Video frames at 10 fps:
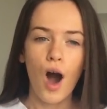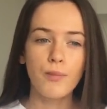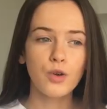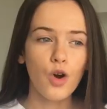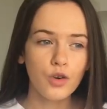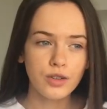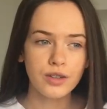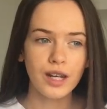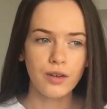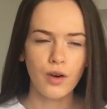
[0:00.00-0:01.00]
I'm
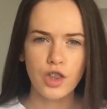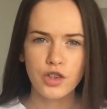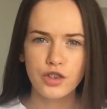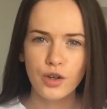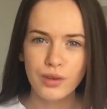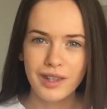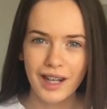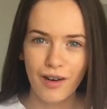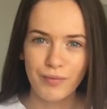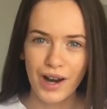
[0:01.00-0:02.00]
constantly, I just snorted
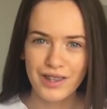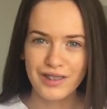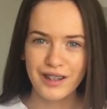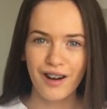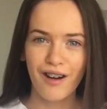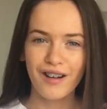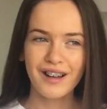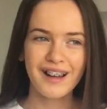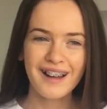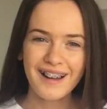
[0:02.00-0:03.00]
a little bit. I just did a,
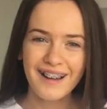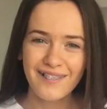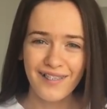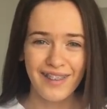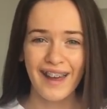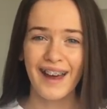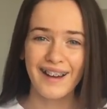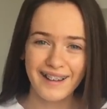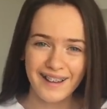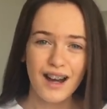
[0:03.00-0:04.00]
what the
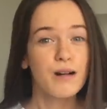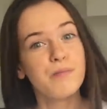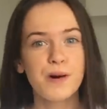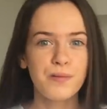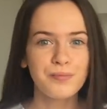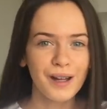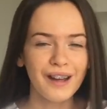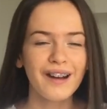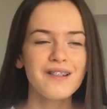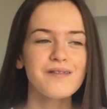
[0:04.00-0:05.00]
heck?
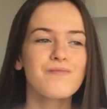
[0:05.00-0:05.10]
Perfect.